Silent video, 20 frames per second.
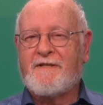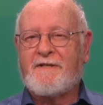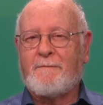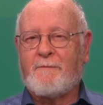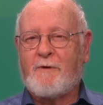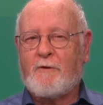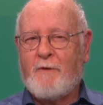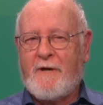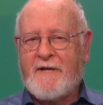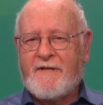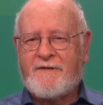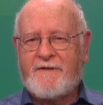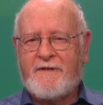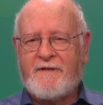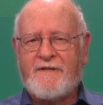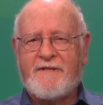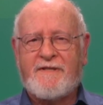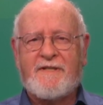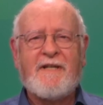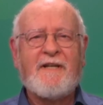in some
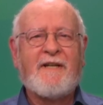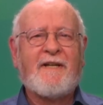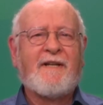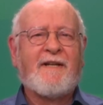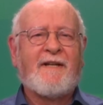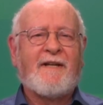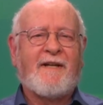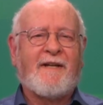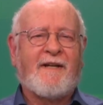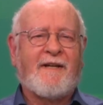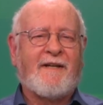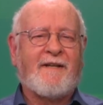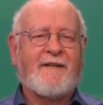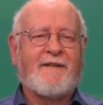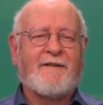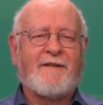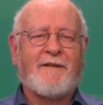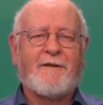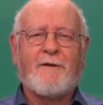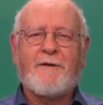questions
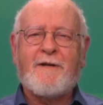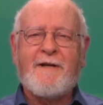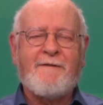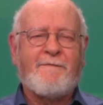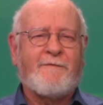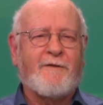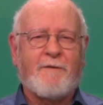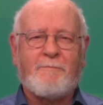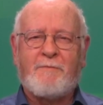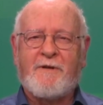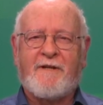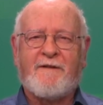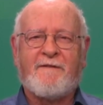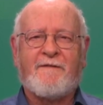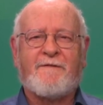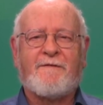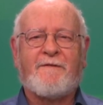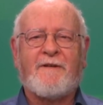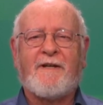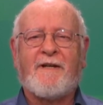and looking for a bit
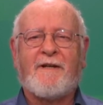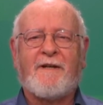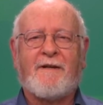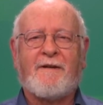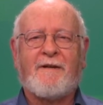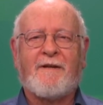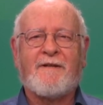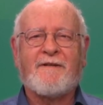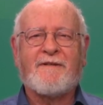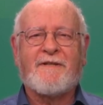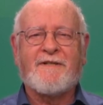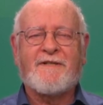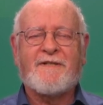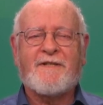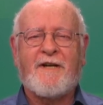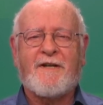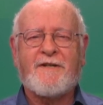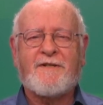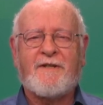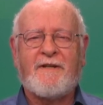of
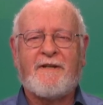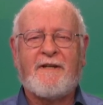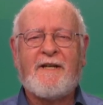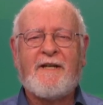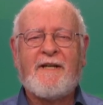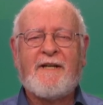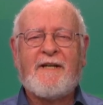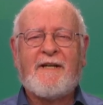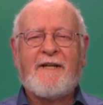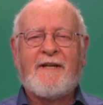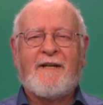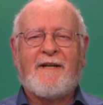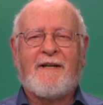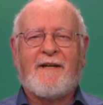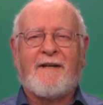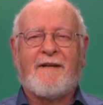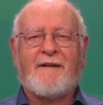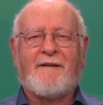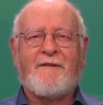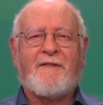discussion.
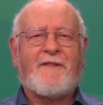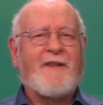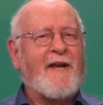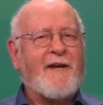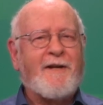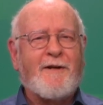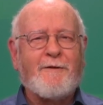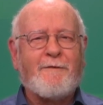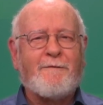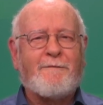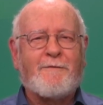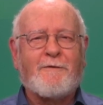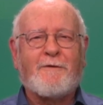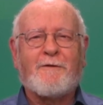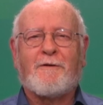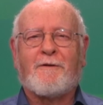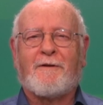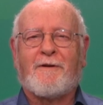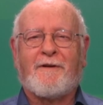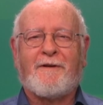Thank you
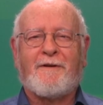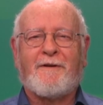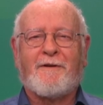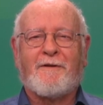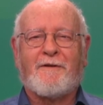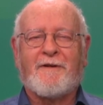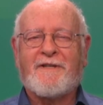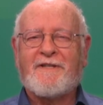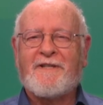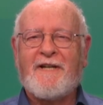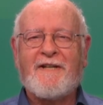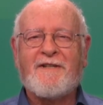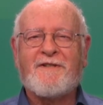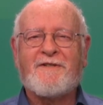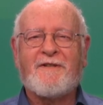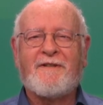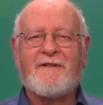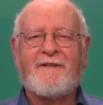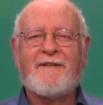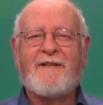for your
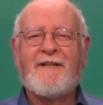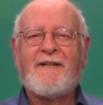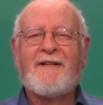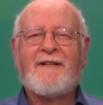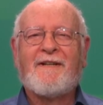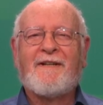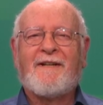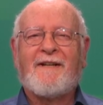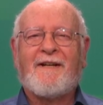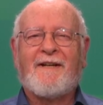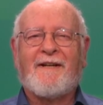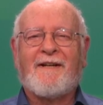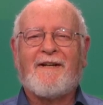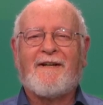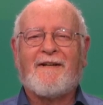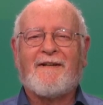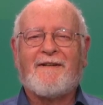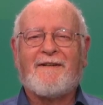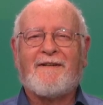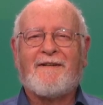attention,
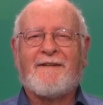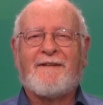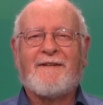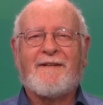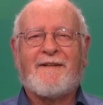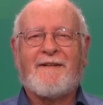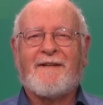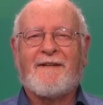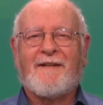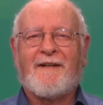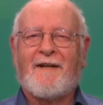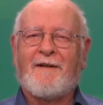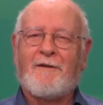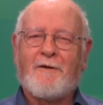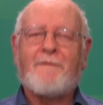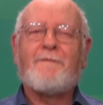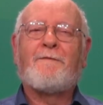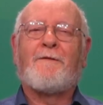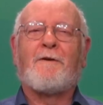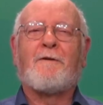and I
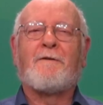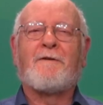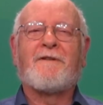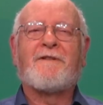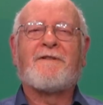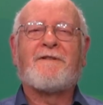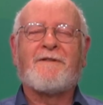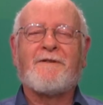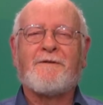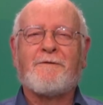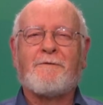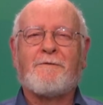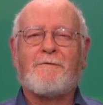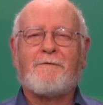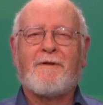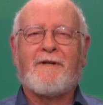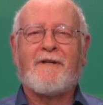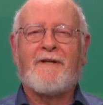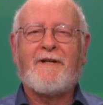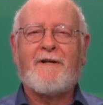look forward
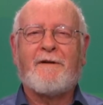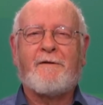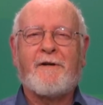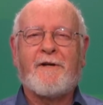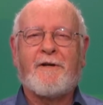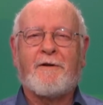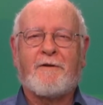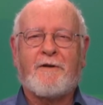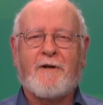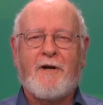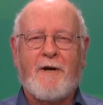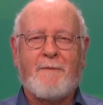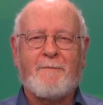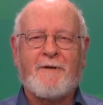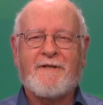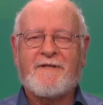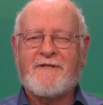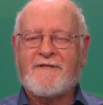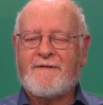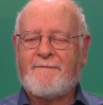to hearing your
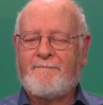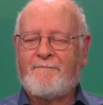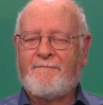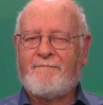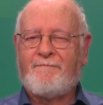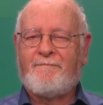comments.